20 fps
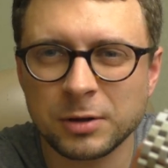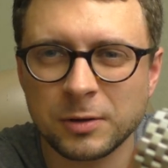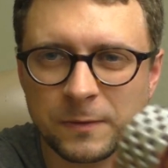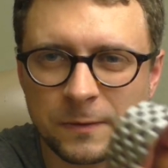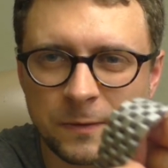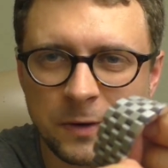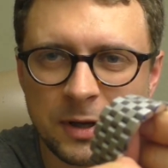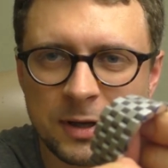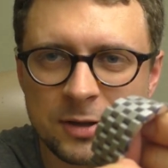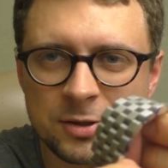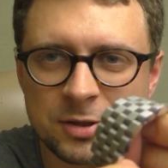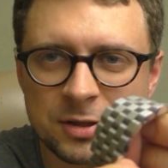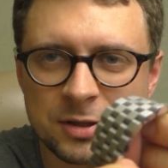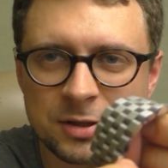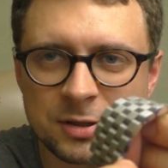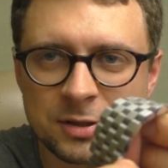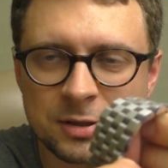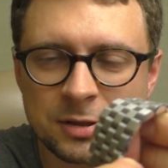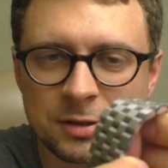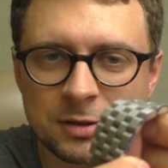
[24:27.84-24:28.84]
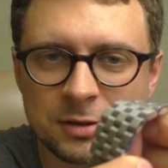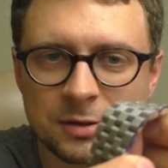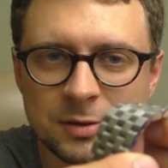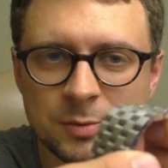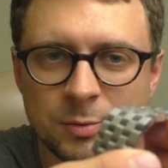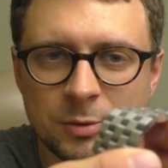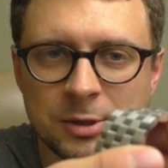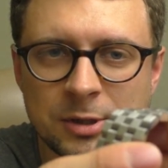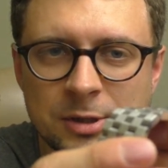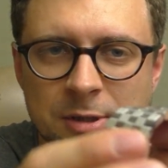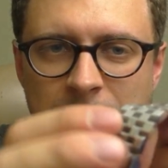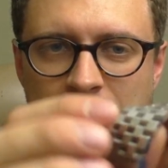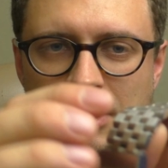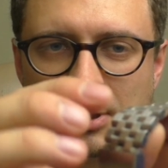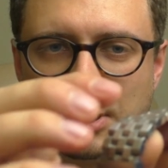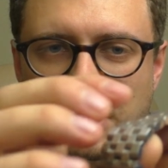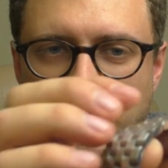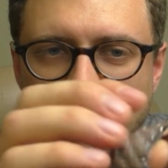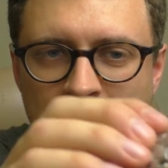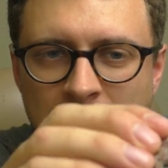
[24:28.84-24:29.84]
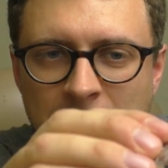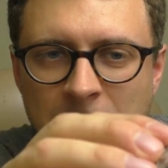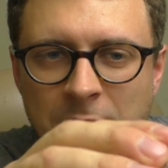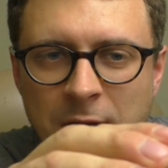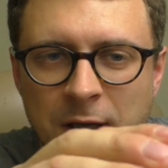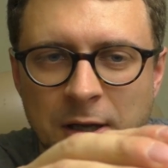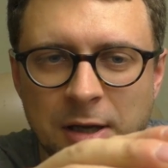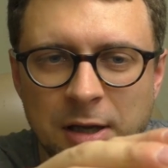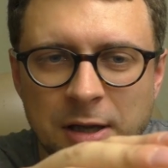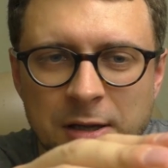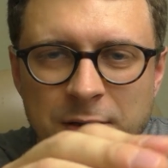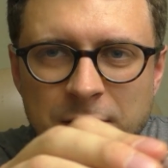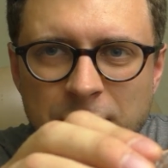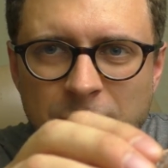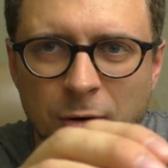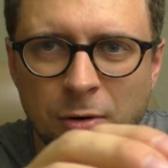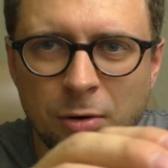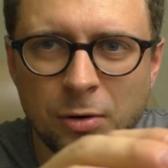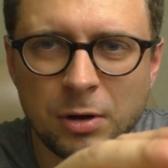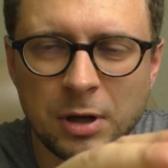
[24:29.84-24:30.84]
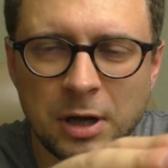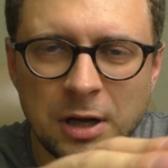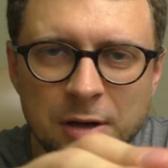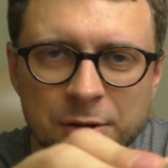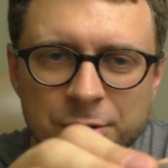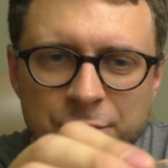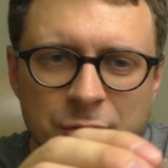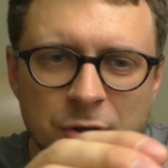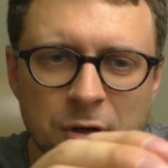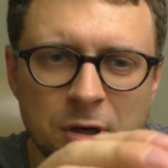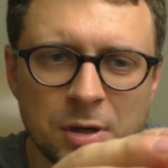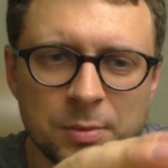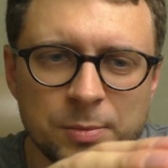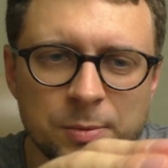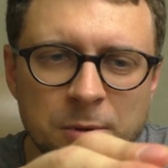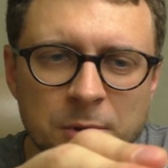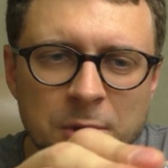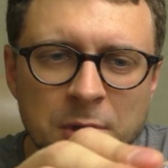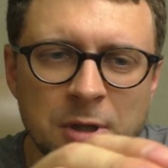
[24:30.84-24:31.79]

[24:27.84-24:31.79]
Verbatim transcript: of edges, this bracelet, and they all are sharp.